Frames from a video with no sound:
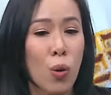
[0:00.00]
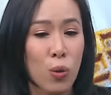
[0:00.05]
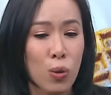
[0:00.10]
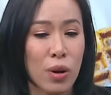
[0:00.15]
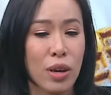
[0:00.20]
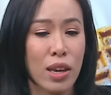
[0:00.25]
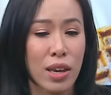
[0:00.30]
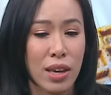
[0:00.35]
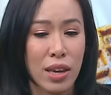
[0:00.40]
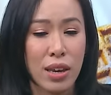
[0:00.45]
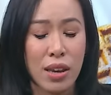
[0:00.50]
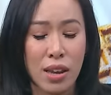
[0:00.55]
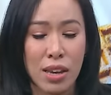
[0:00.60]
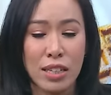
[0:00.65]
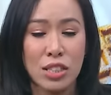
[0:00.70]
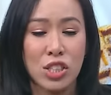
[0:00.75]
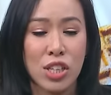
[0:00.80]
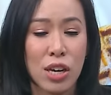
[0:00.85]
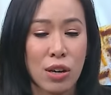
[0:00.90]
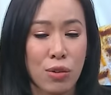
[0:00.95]
only
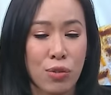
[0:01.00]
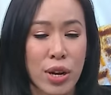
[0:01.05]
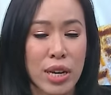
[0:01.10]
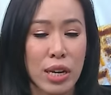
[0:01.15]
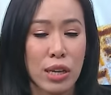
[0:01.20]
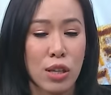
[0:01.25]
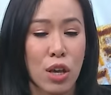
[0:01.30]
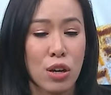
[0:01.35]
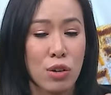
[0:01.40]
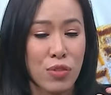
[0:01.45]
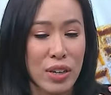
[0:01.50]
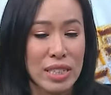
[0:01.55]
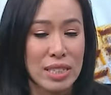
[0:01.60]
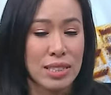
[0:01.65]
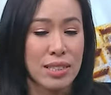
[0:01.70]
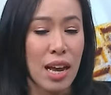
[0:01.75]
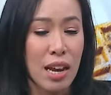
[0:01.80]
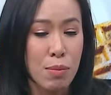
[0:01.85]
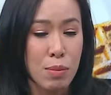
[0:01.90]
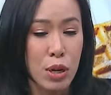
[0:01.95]
generate a lot of
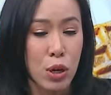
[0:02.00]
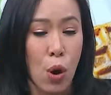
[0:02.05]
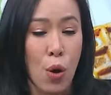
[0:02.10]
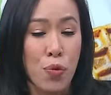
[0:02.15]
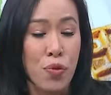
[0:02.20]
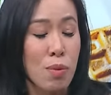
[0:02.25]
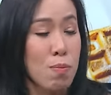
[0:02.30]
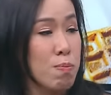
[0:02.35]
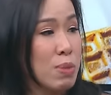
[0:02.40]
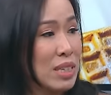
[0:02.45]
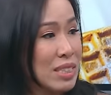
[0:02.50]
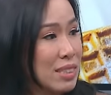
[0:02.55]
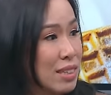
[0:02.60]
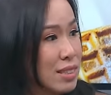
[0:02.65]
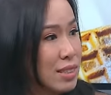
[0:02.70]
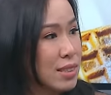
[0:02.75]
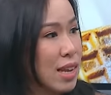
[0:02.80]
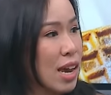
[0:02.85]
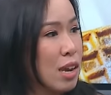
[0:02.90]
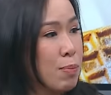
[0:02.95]
excitement on the
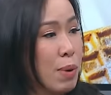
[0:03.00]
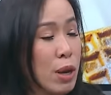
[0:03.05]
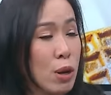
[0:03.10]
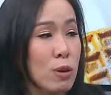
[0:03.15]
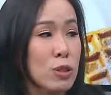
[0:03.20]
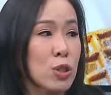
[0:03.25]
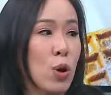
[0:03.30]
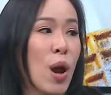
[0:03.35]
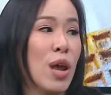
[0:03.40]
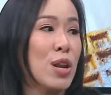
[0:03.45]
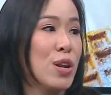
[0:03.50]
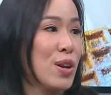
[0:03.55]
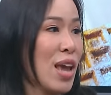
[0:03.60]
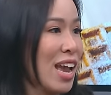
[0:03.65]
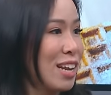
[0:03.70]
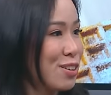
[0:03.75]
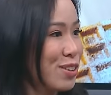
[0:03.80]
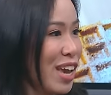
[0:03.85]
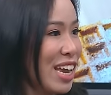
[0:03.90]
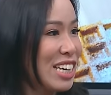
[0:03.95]
business side, but also on the
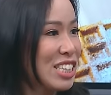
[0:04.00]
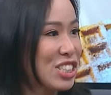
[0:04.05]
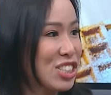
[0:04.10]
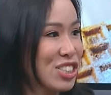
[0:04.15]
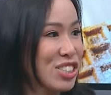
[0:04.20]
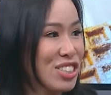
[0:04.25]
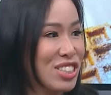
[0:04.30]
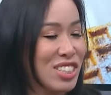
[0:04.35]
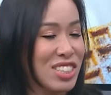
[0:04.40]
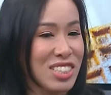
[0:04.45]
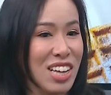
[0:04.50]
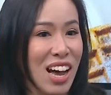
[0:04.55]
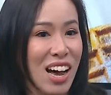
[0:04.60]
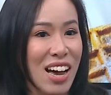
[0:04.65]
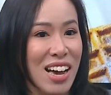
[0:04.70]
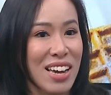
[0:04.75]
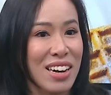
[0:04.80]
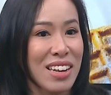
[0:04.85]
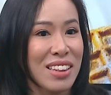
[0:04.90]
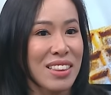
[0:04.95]
education
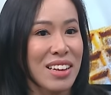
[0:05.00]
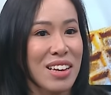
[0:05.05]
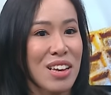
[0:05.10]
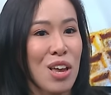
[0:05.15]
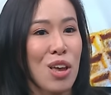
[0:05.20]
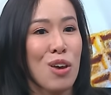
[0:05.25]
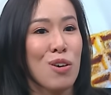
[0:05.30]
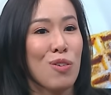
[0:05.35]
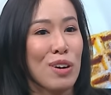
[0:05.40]
side and the mm.